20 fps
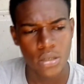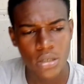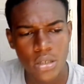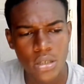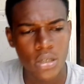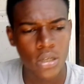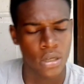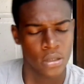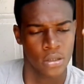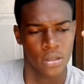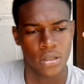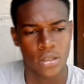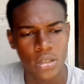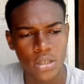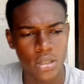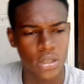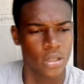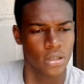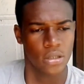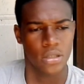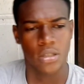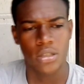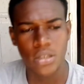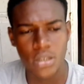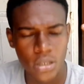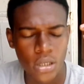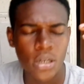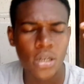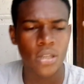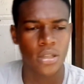I can't bother with
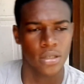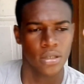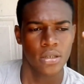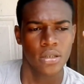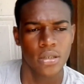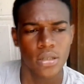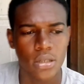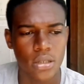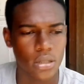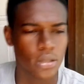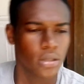them a thing.